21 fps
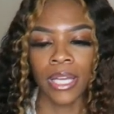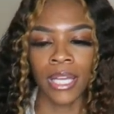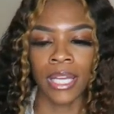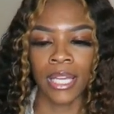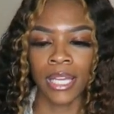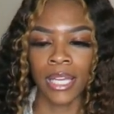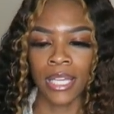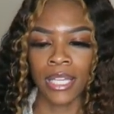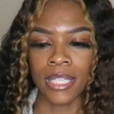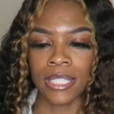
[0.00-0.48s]

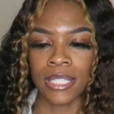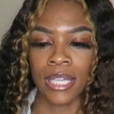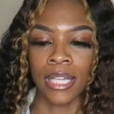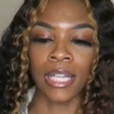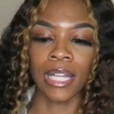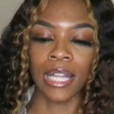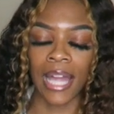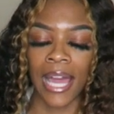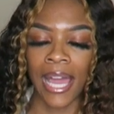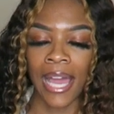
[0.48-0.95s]
is
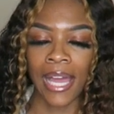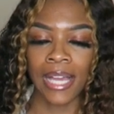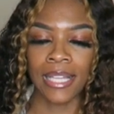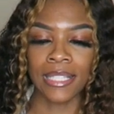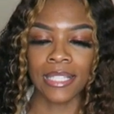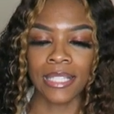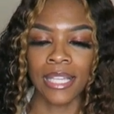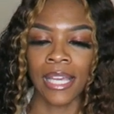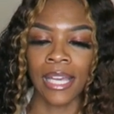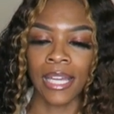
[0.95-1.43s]

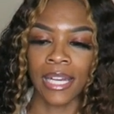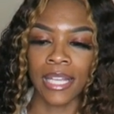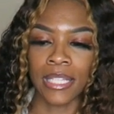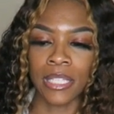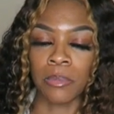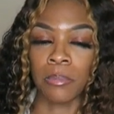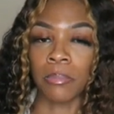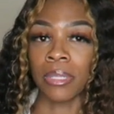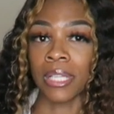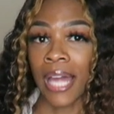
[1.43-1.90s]
glass and
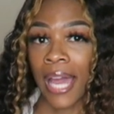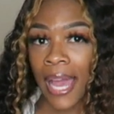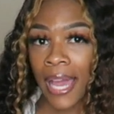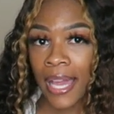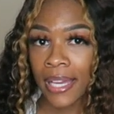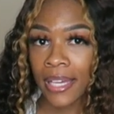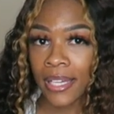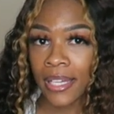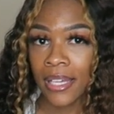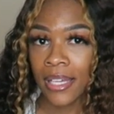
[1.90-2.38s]
it's
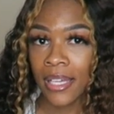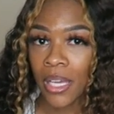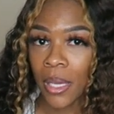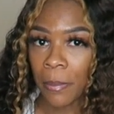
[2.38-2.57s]
black,